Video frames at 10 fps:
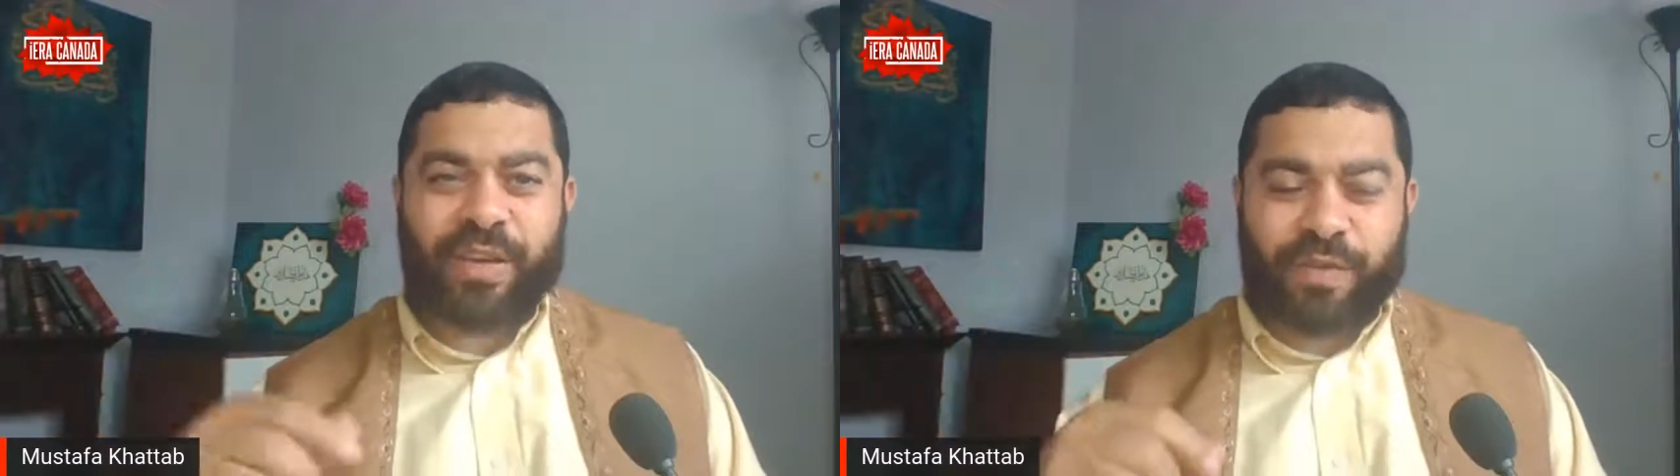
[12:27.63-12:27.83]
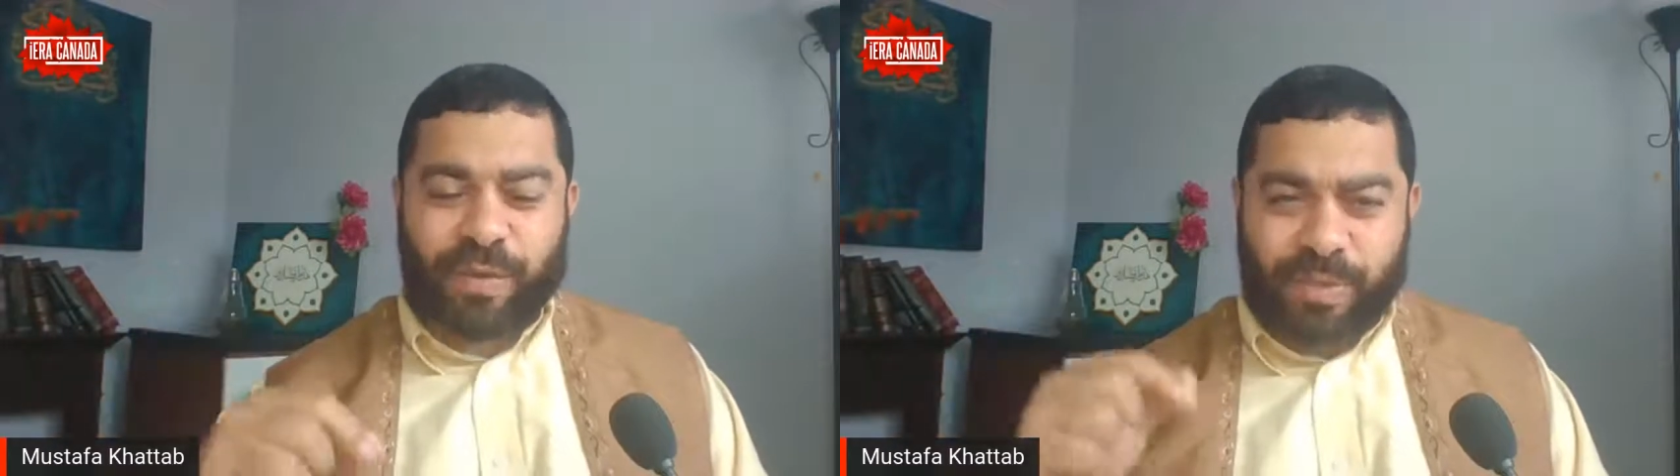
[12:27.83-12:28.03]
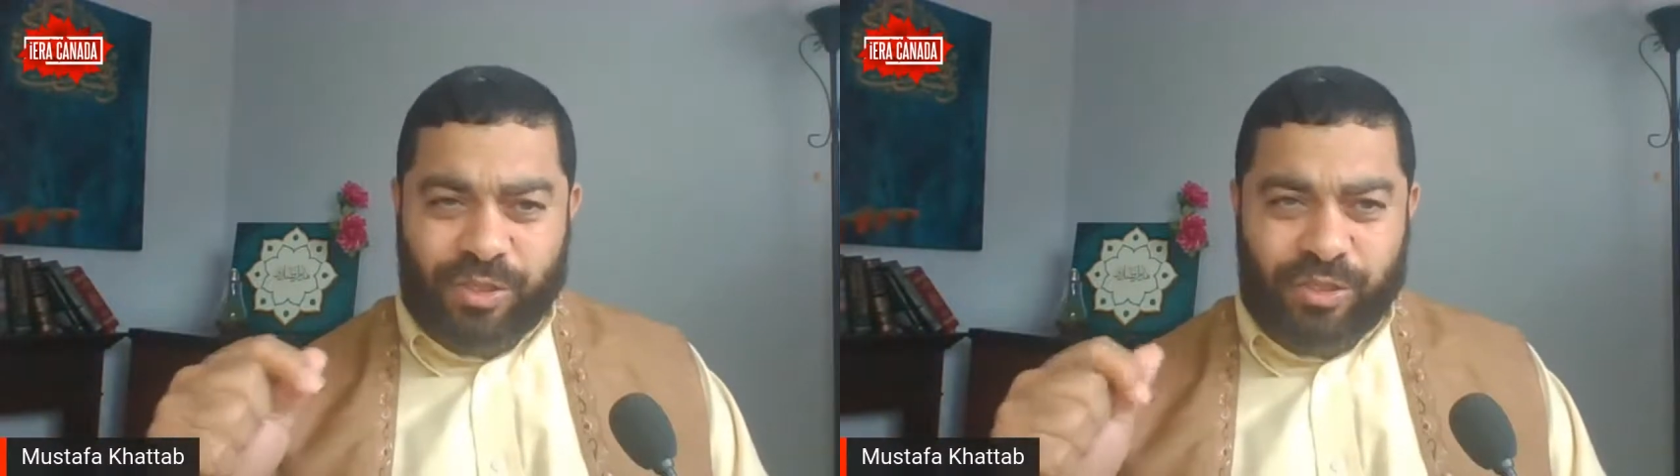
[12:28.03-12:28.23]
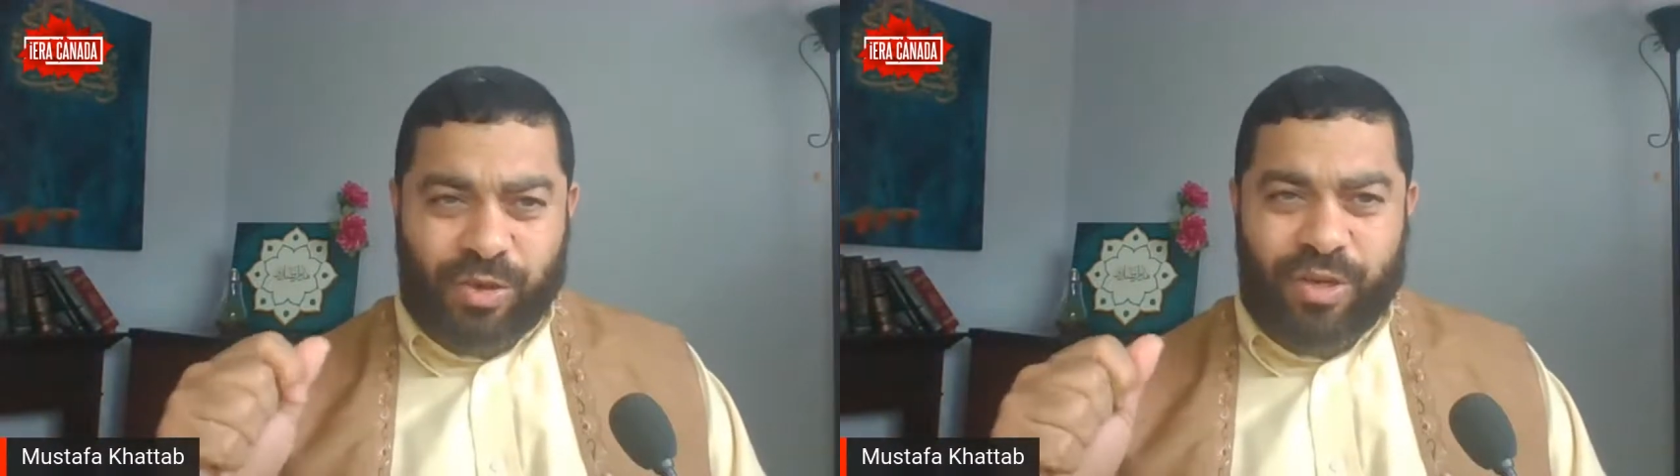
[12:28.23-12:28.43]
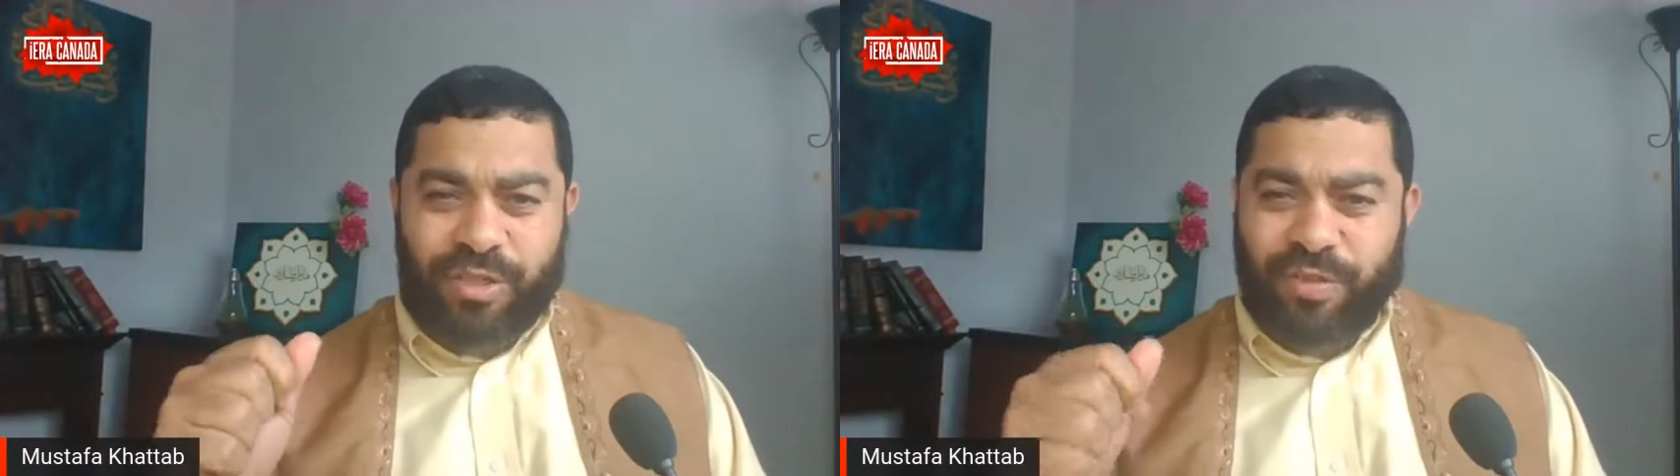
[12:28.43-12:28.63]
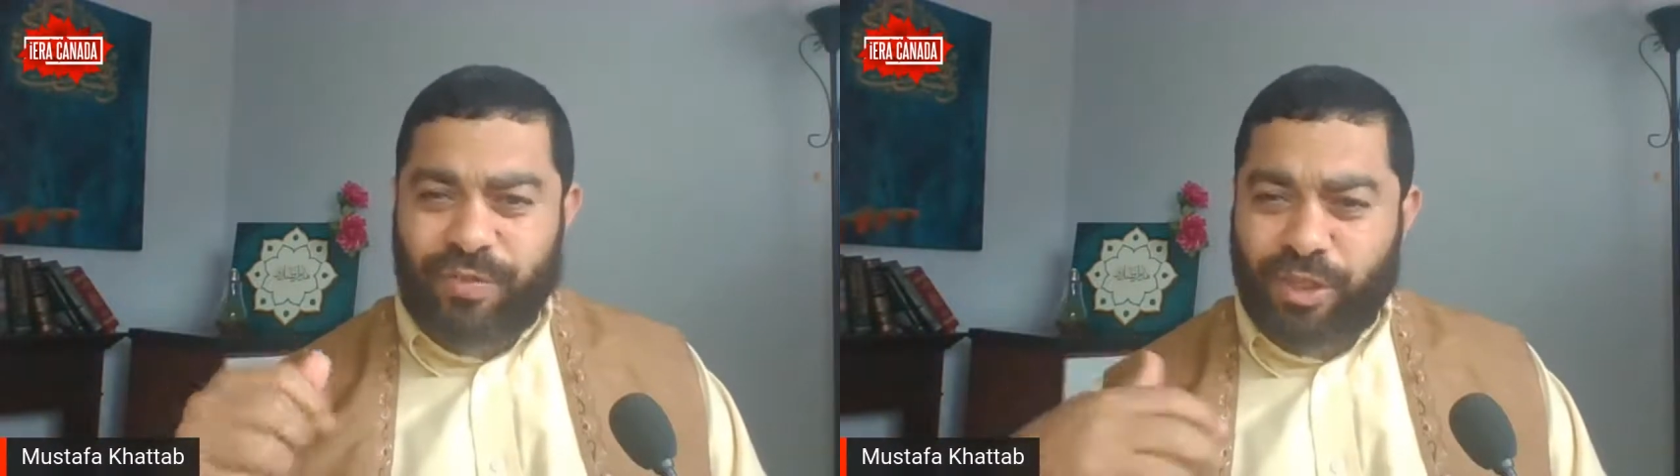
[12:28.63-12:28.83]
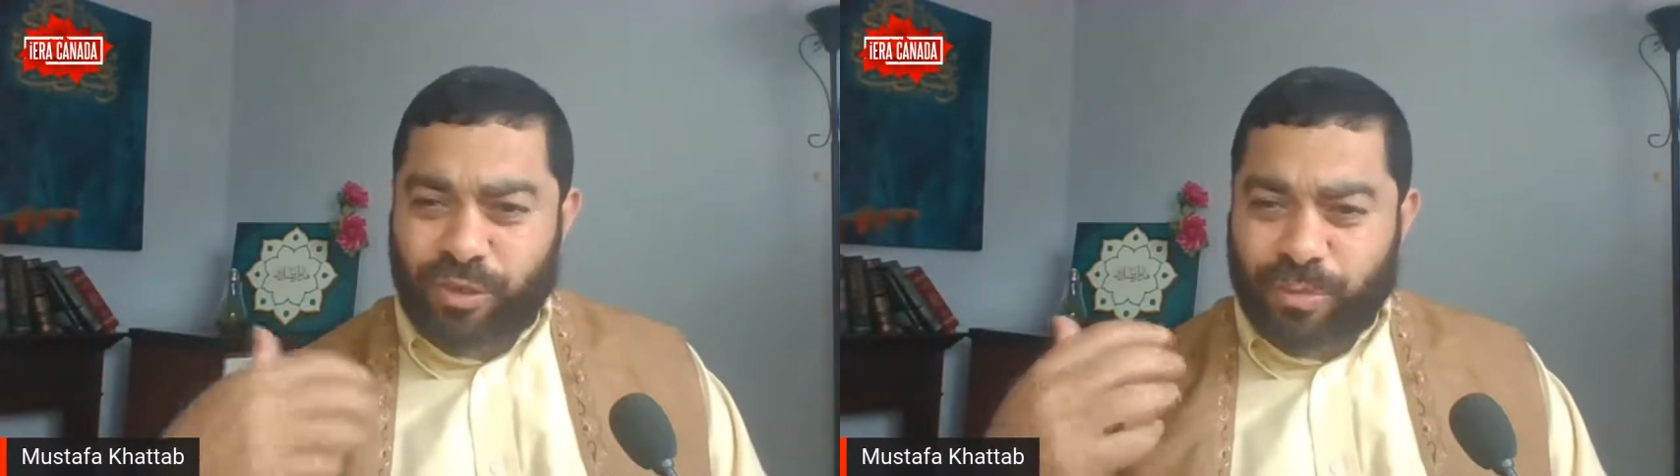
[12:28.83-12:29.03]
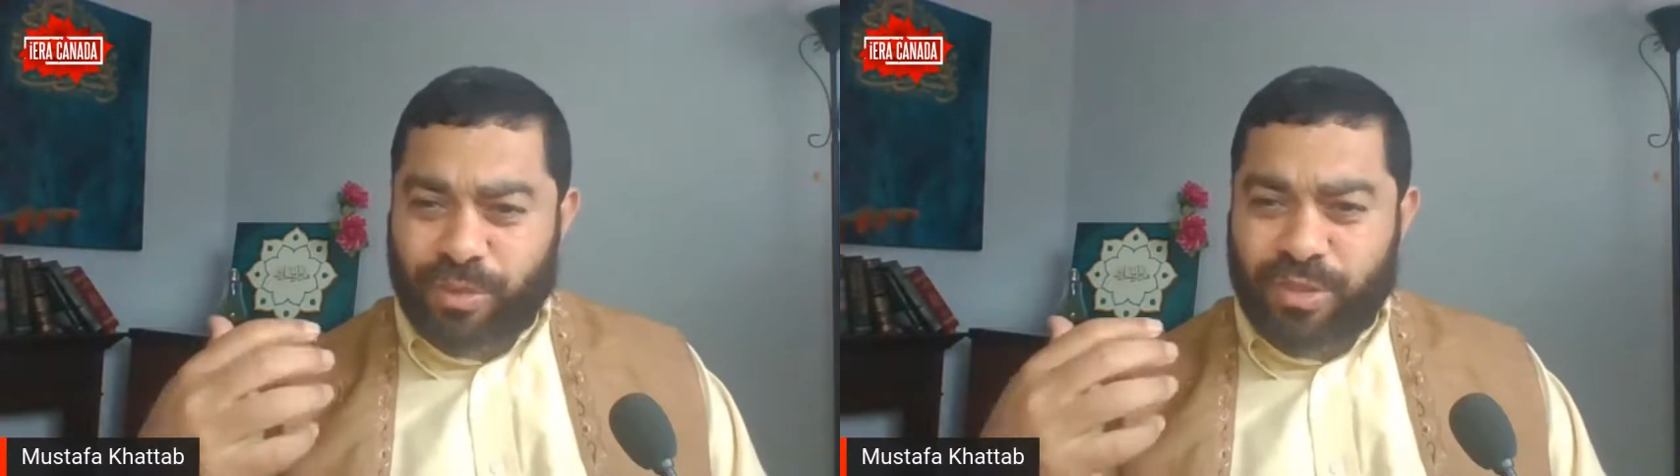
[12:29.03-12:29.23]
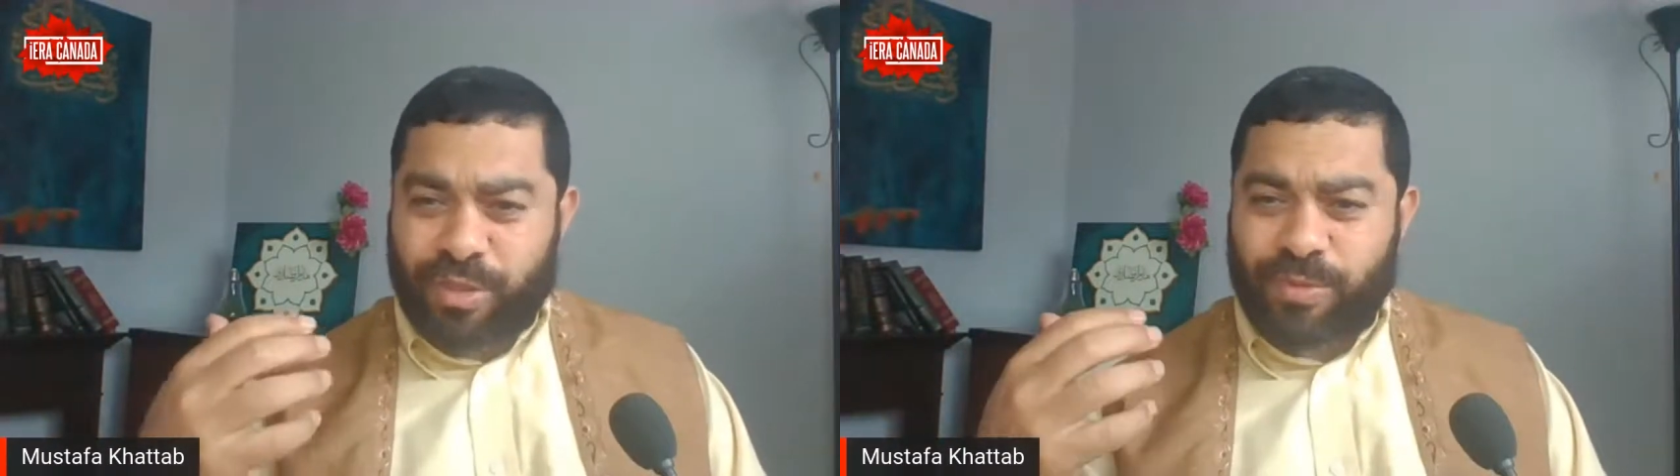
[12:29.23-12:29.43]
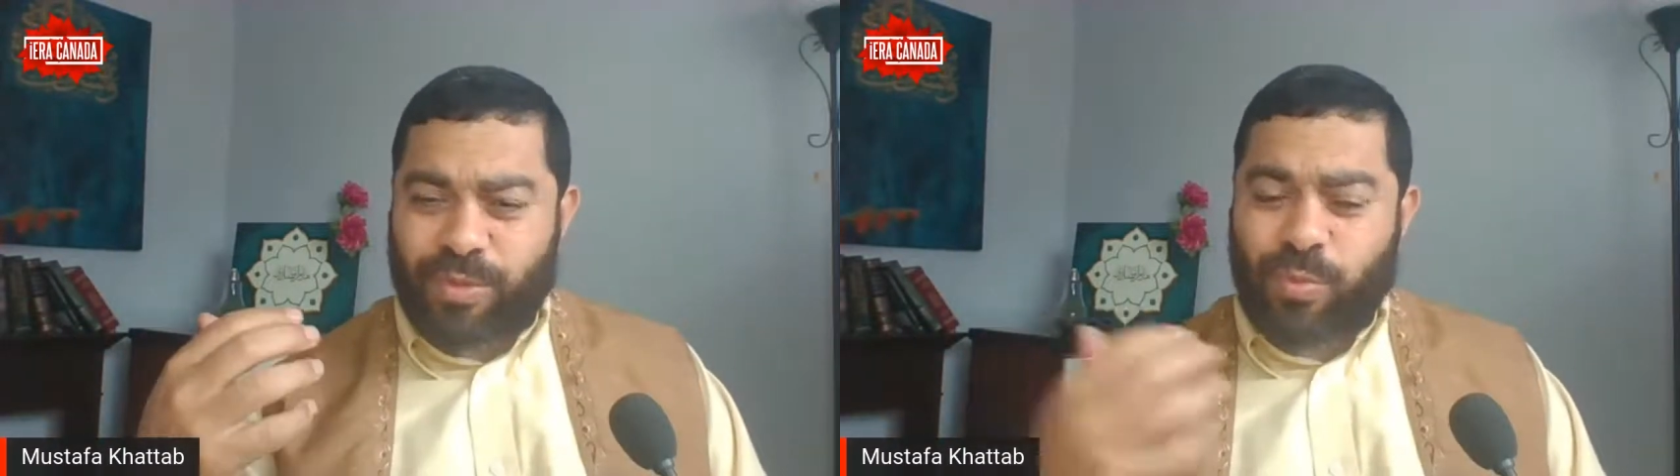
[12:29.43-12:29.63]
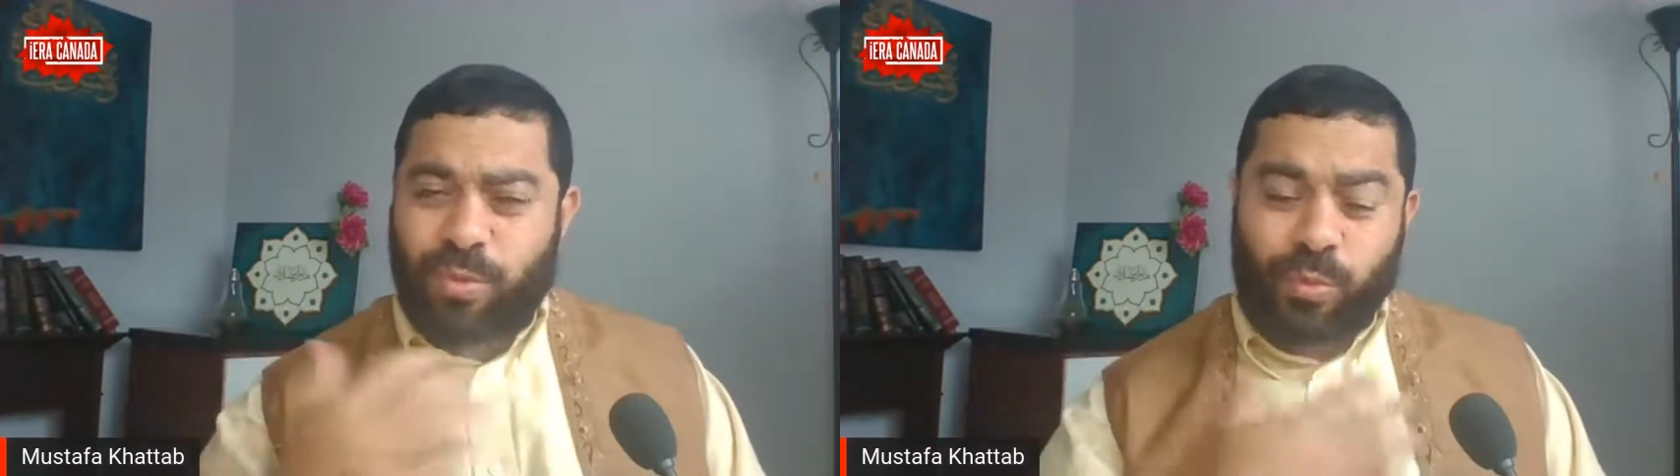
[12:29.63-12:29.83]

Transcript: from the stories of the new Muslims,